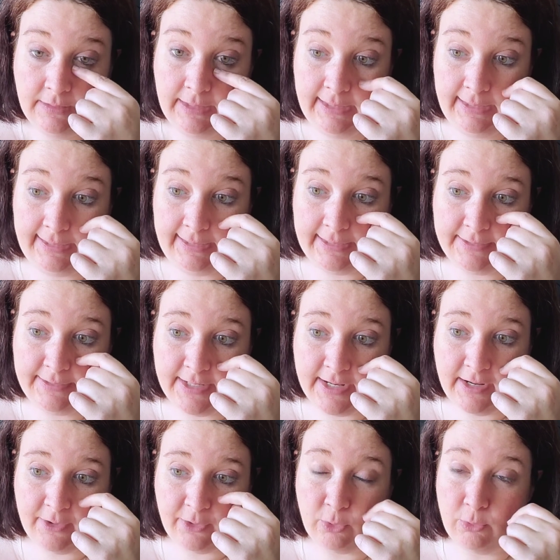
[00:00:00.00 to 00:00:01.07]
And
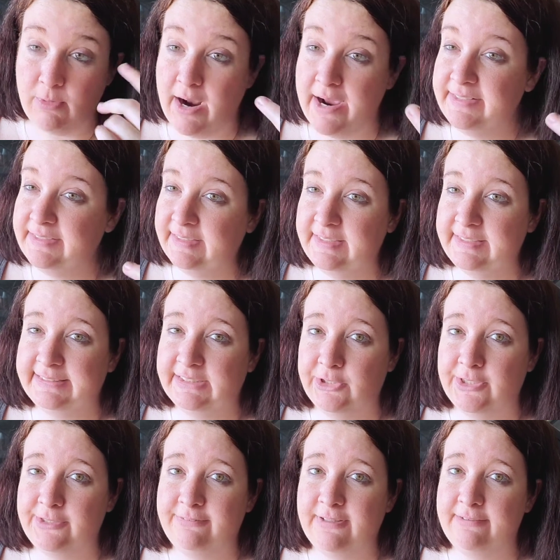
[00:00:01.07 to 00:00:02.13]
Horizon is
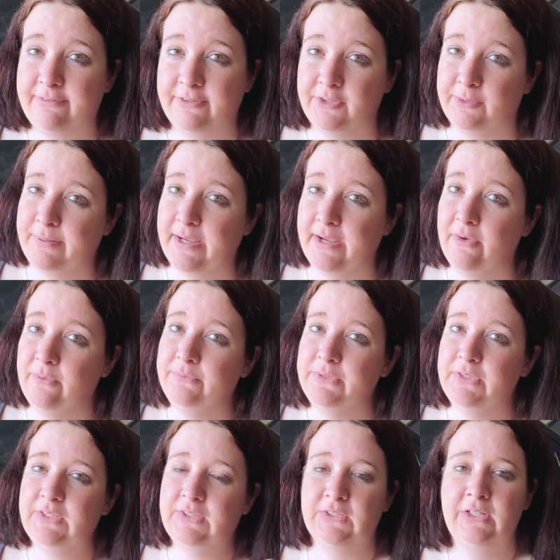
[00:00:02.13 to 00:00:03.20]
3,500
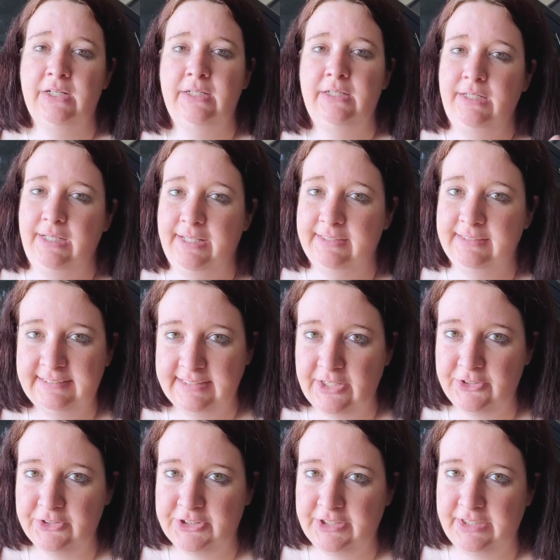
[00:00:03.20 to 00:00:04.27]
pounds, and
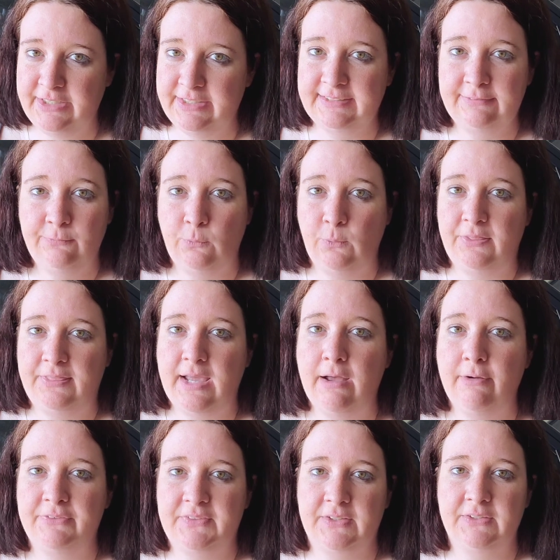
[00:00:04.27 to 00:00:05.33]
Synergy is
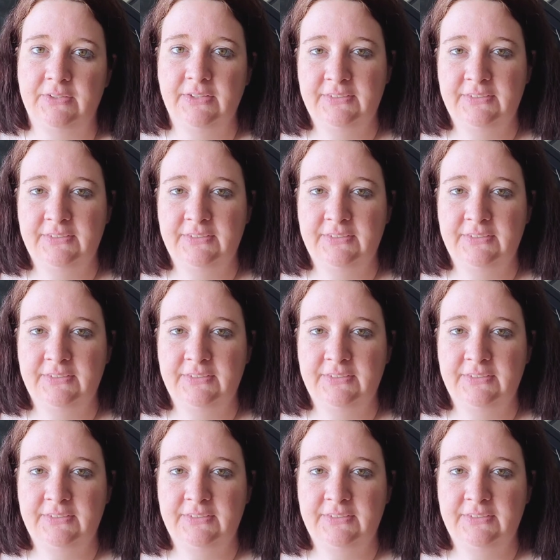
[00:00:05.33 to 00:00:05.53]
4,000.